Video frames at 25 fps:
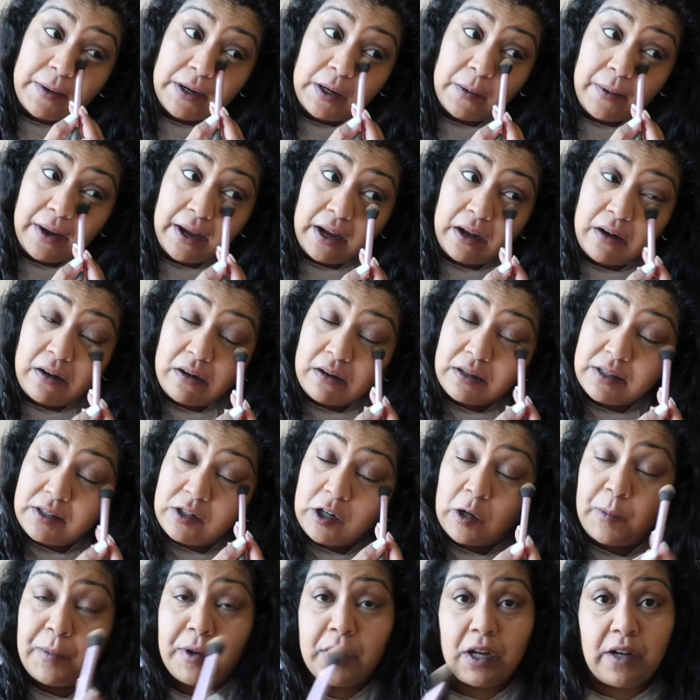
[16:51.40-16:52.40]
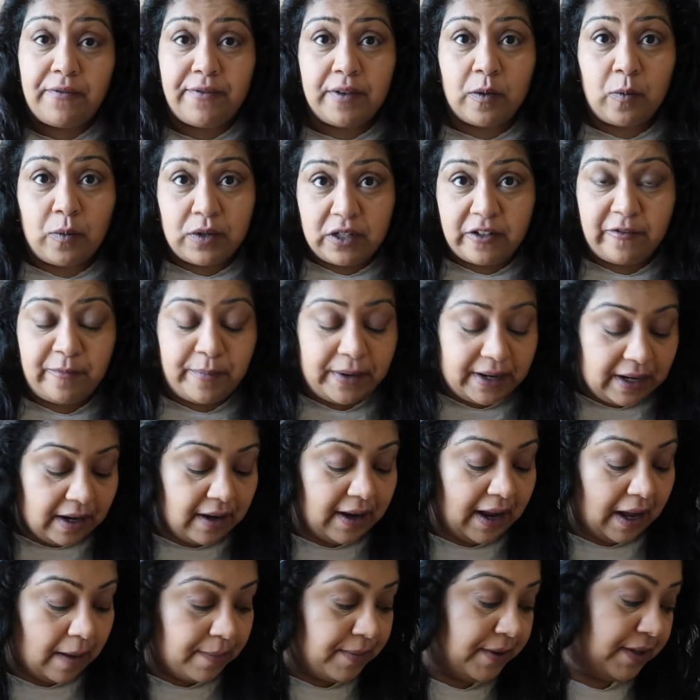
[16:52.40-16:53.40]
anyway, our stopover would have been
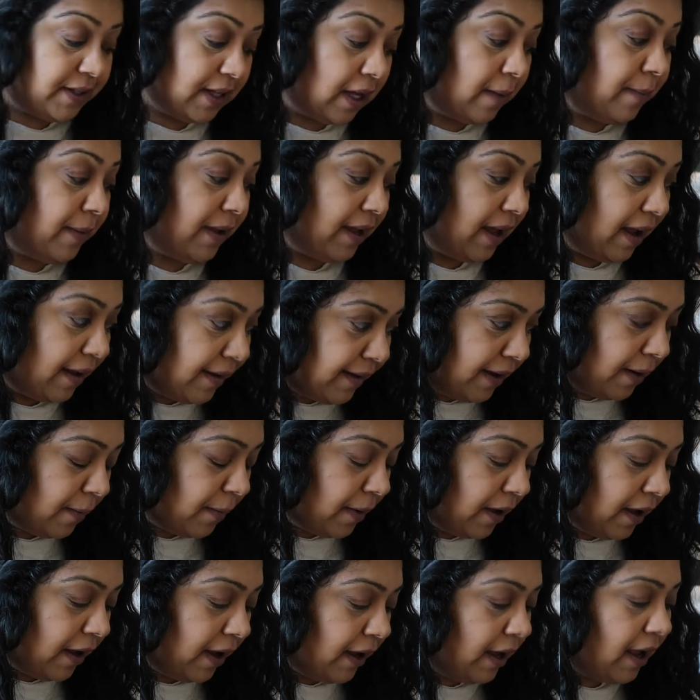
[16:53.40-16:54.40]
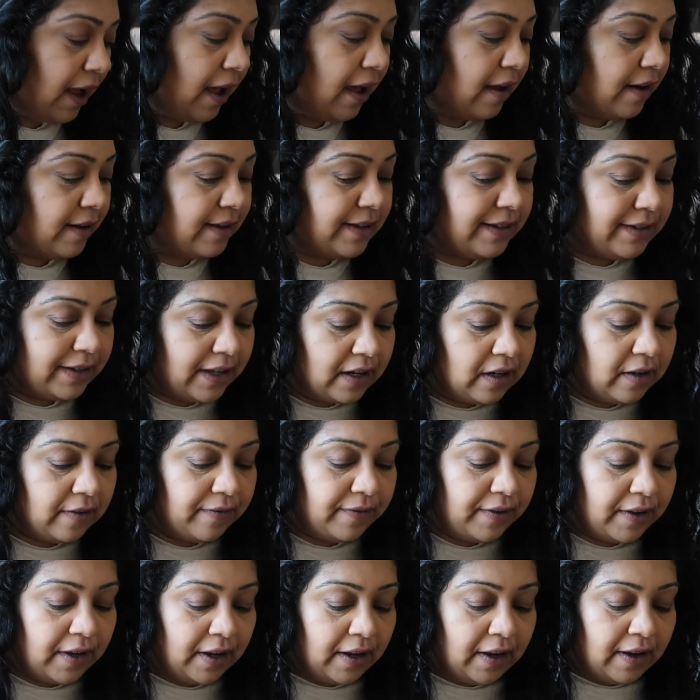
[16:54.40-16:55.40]
in Abu Dhabi anyway. And instead
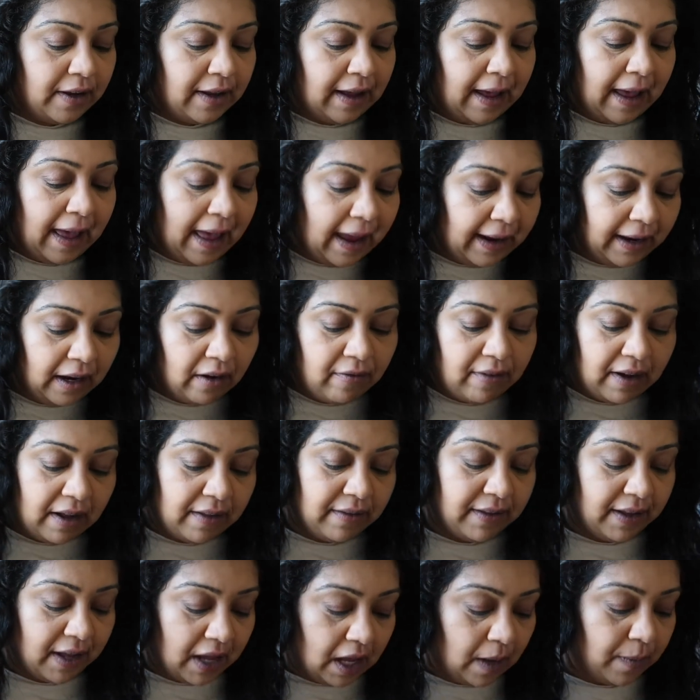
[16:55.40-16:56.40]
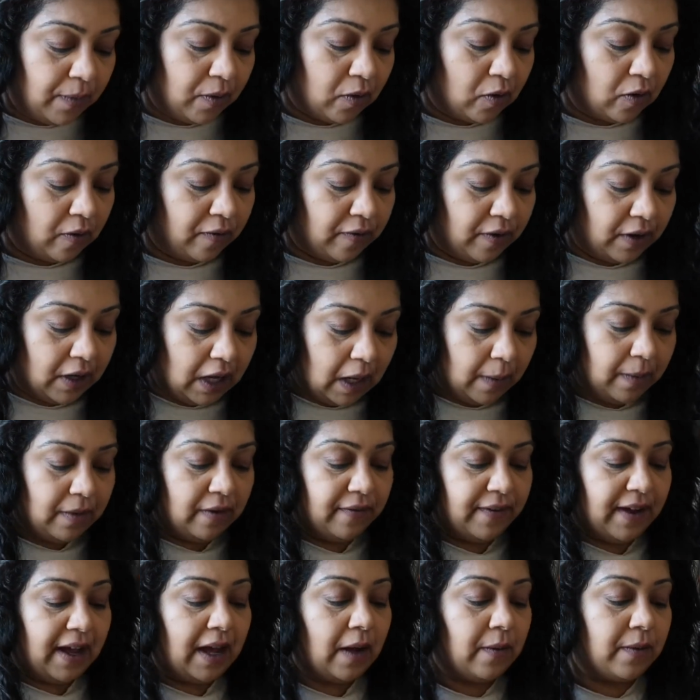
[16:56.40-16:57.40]
of hanging around the airport for a couple
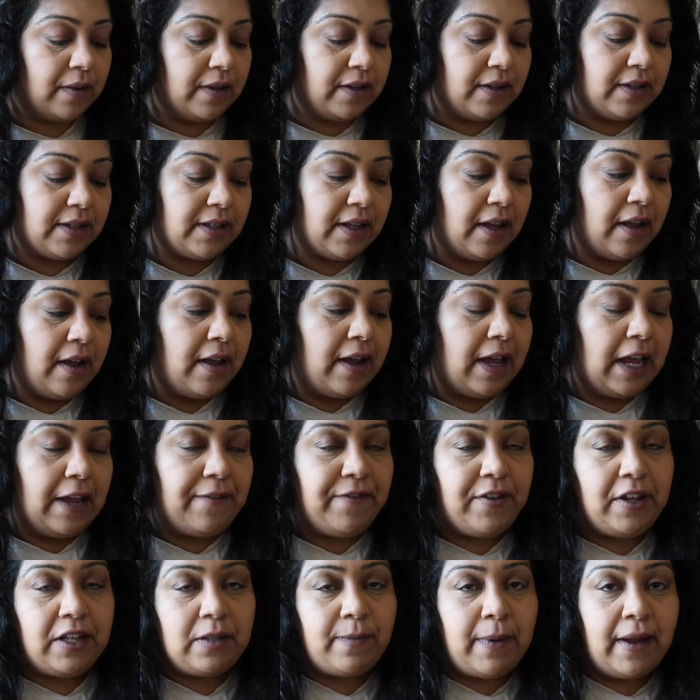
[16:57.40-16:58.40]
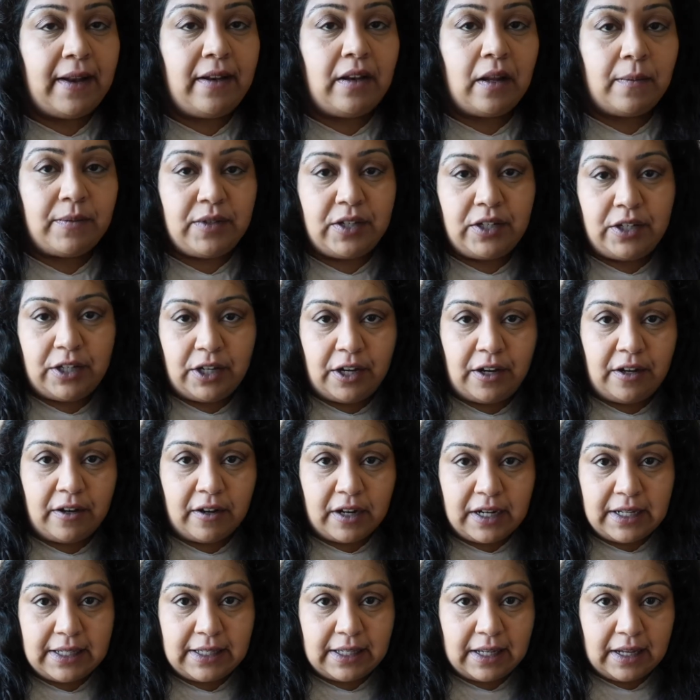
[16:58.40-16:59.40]
of hours, if you spend up to 2
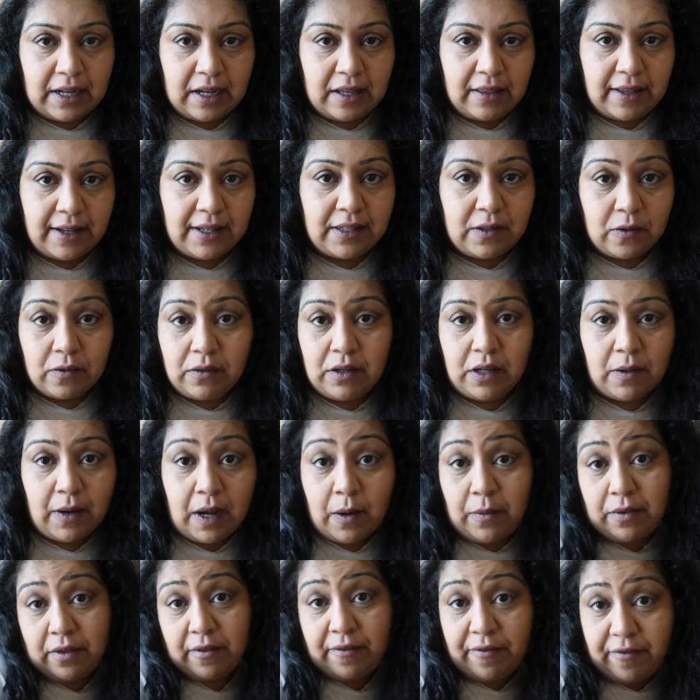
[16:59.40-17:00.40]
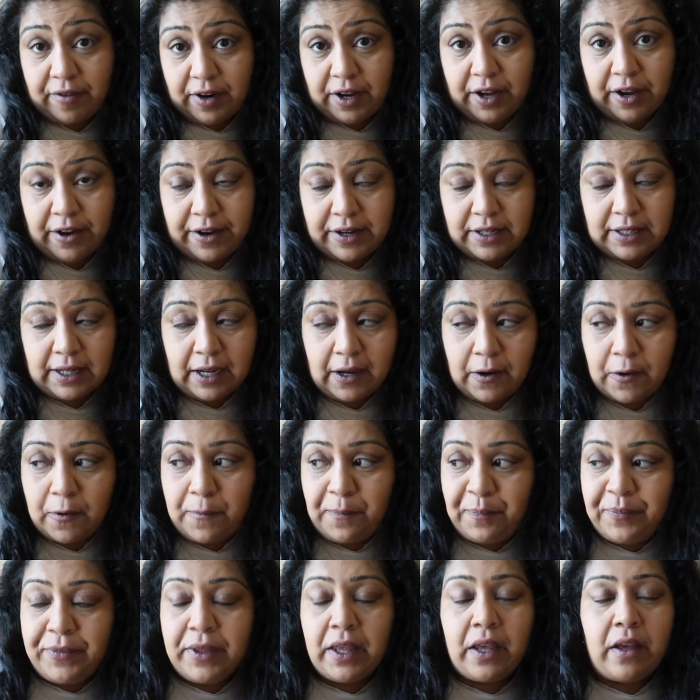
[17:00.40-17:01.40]
nights here, they sort you out with a free
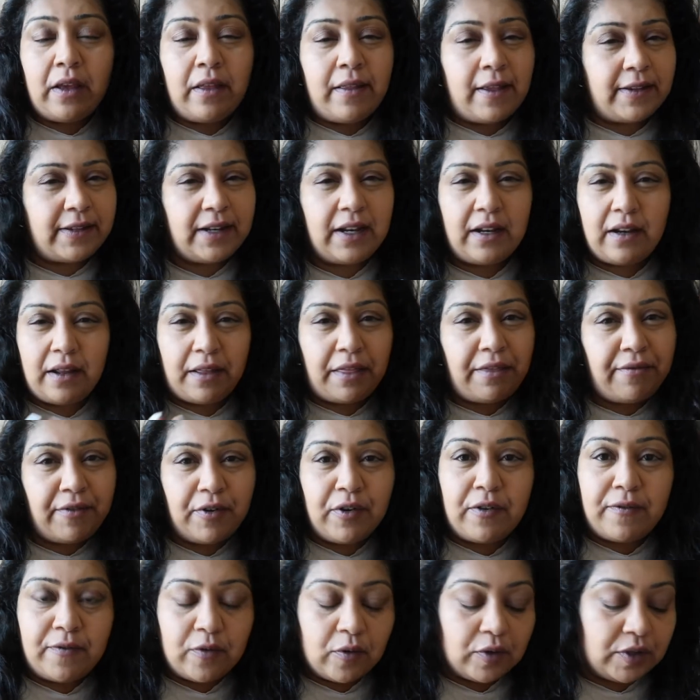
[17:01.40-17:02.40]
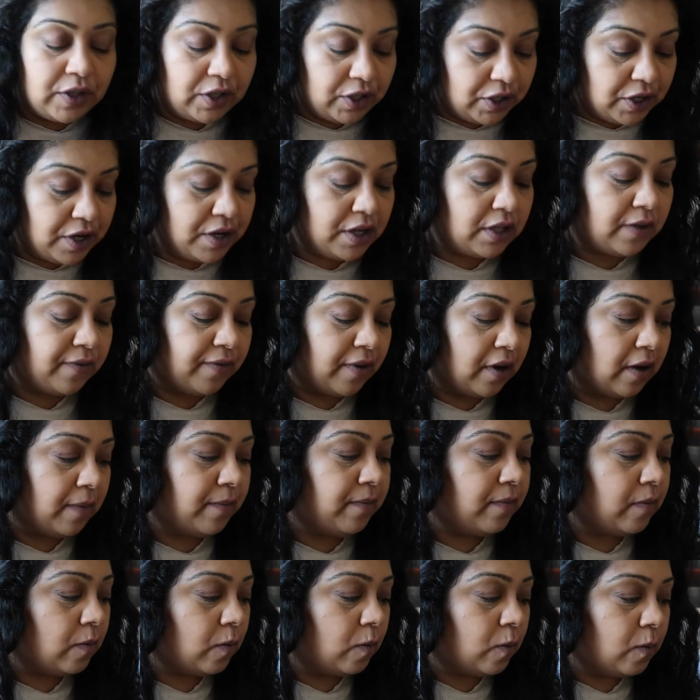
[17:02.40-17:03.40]
hotel. There's only like 3 or 4 to choose
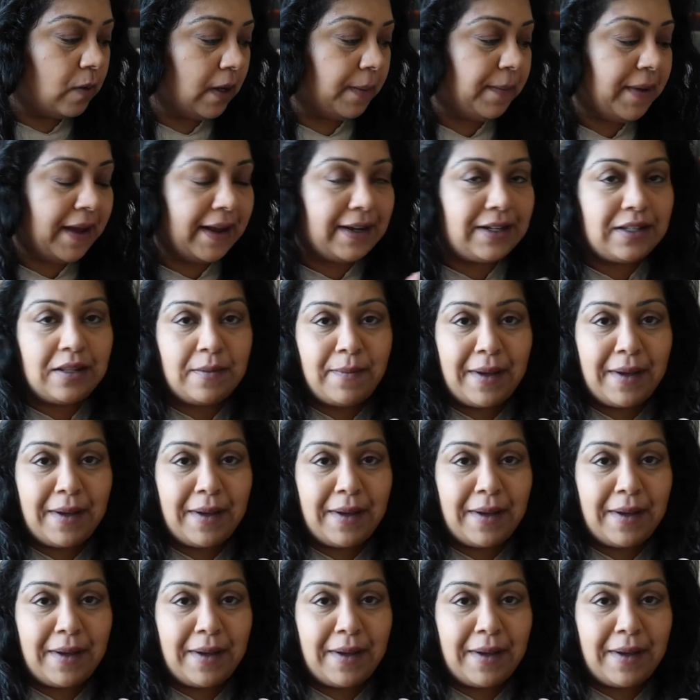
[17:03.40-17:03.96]
from. We picked the